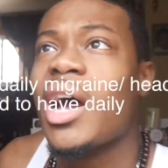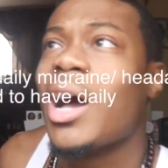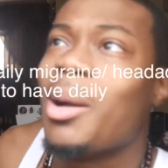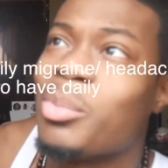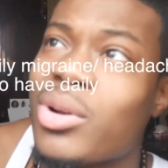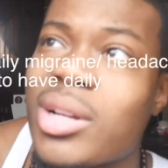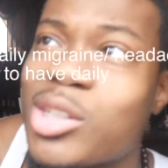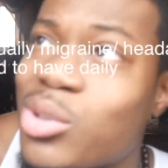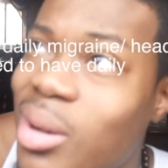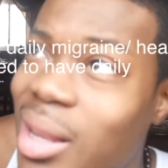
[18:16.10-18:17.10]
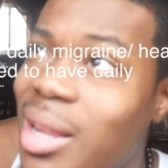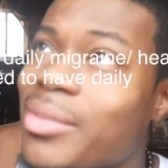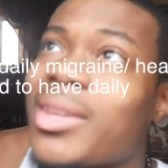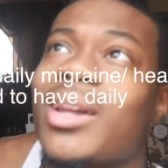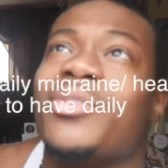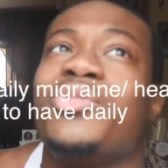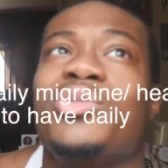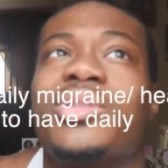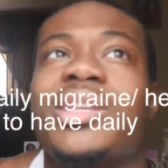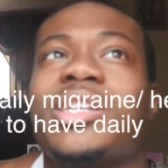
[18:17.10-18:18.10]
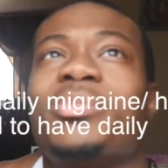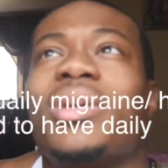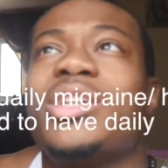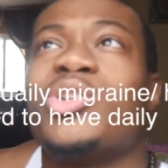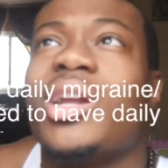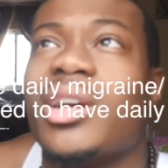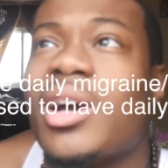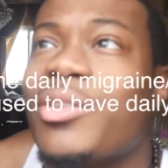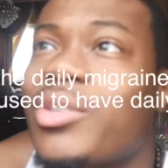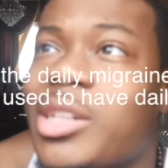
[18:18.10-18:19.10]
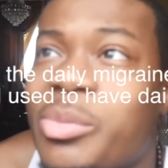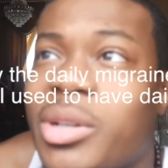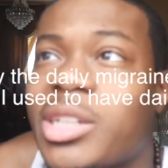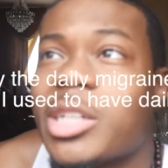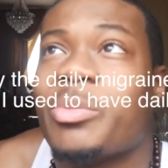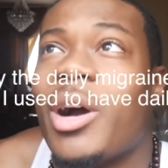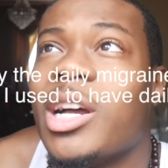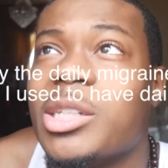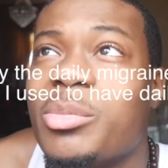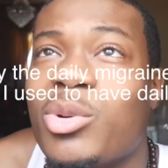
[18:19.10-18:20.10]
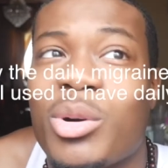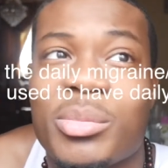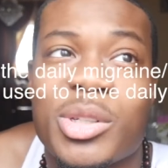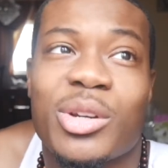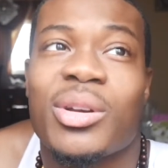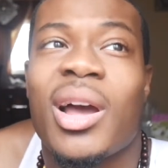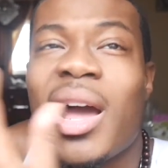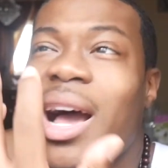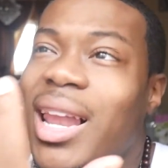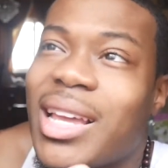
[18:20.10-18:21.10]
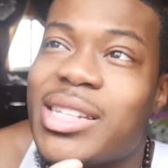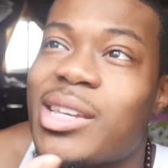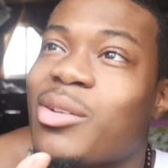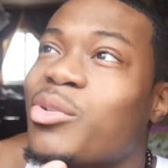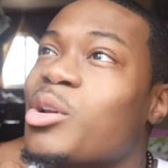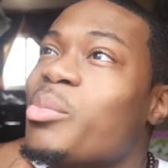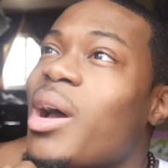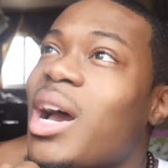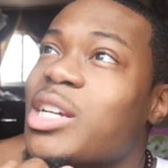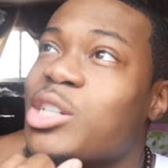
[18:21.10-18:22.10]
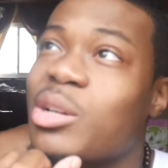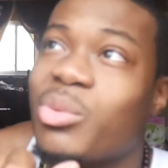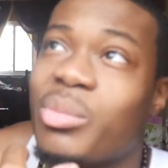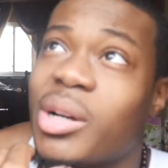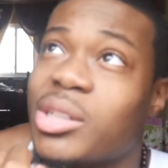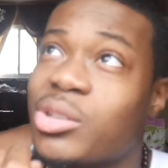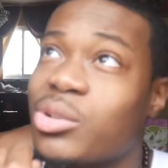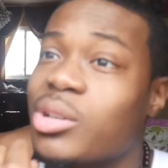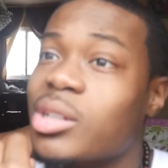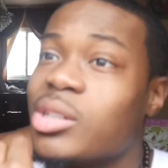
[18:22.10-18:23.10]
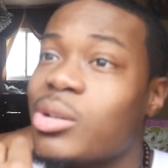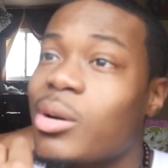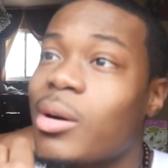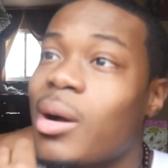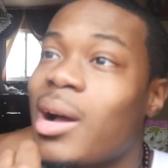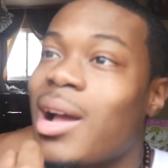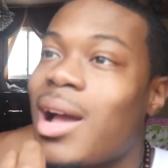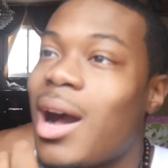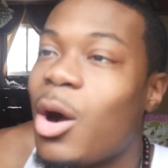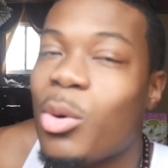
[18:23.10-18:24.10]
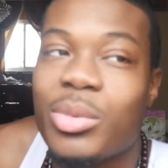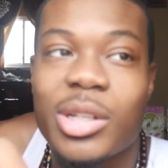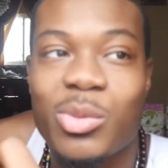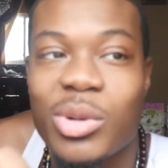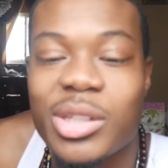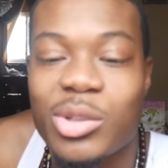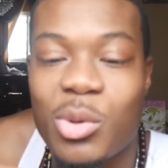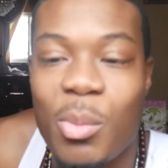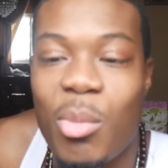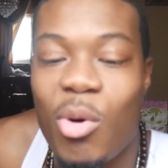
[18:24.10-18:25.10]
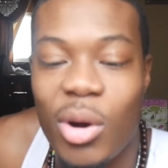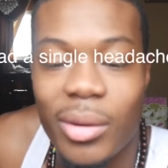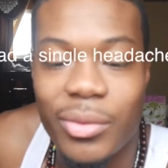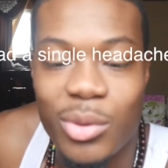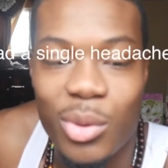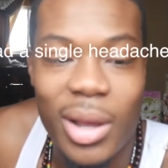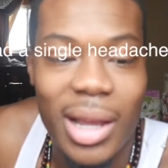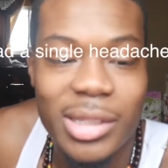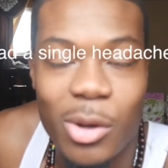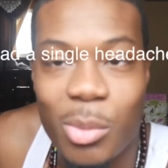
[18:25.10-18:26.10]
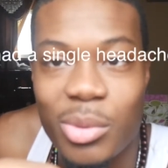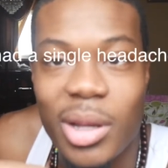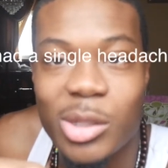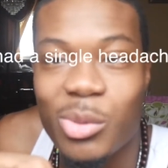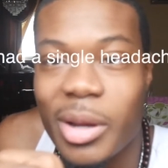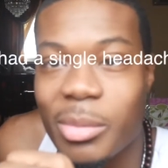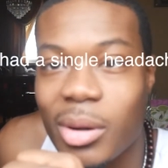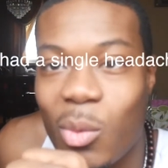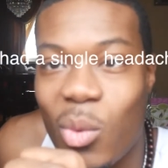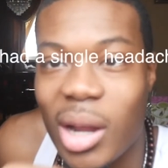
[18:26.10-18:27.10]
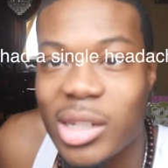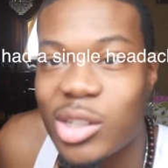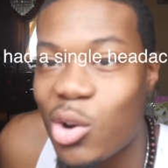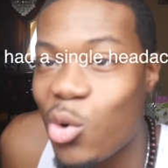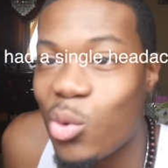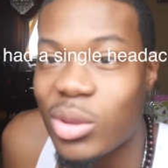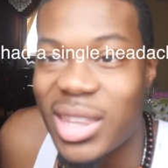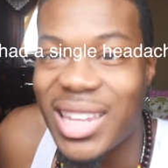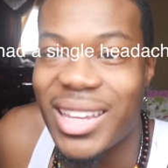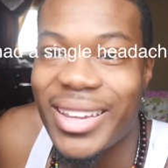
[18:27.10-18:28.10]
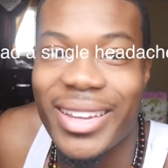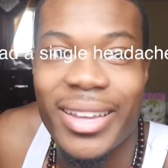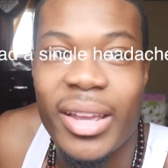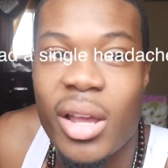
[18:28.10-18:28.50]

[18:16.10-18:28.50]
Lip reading: I'm pretty sure I left out a few things, but I try to cover as much as possible. I like to get very passionate with my stories, so I hope this wasn't too boring for you guys. I hope you guys were able to watch the whole thing.